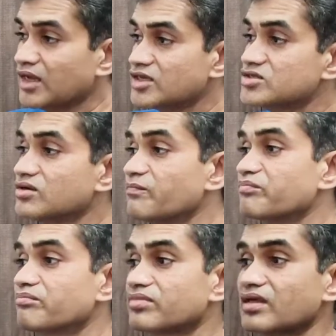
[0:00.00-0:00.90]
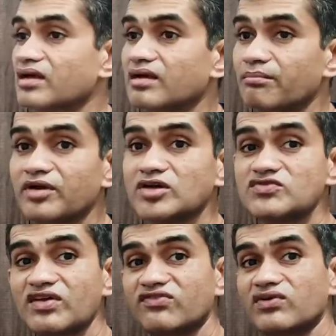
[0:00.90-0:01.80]
So because
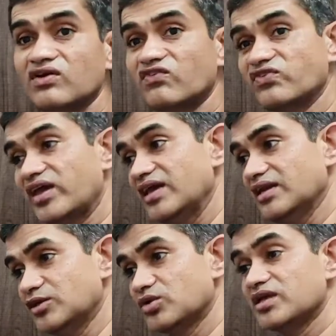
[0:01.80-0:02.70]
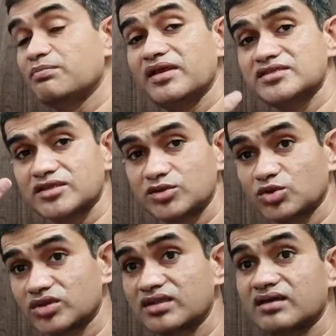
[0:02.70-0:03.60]
we have failed to replace the
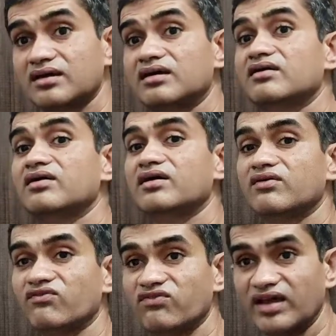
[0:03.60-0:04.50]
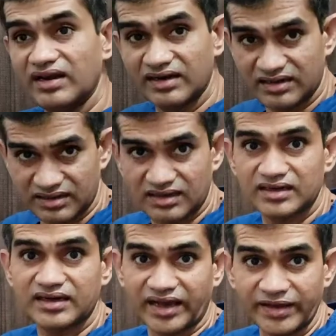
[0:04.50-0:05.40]
tooth well in
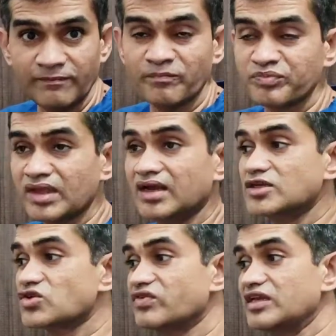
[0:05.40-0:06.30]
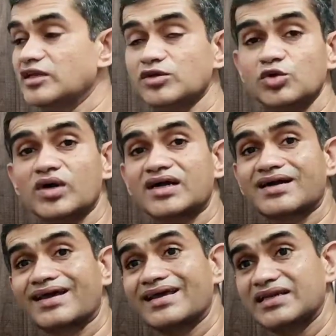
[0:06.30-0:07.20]
time, so we need to do a
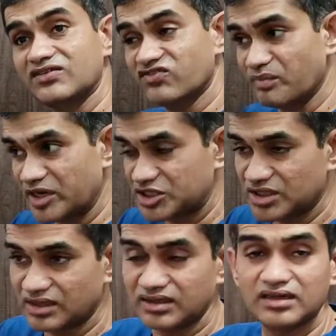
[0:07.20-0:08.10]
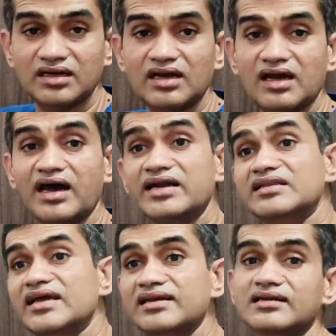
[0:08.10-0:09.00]
corrective measure and
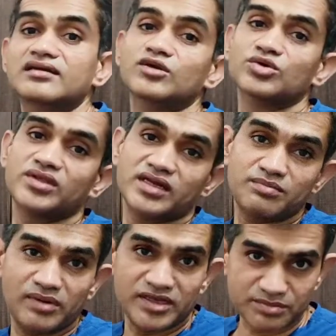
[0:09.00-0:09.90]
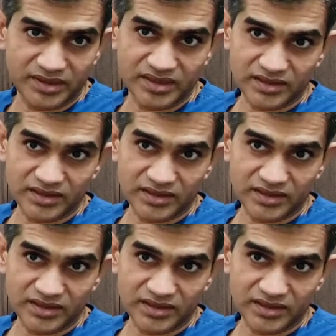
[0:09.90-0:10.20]
then do the replacement.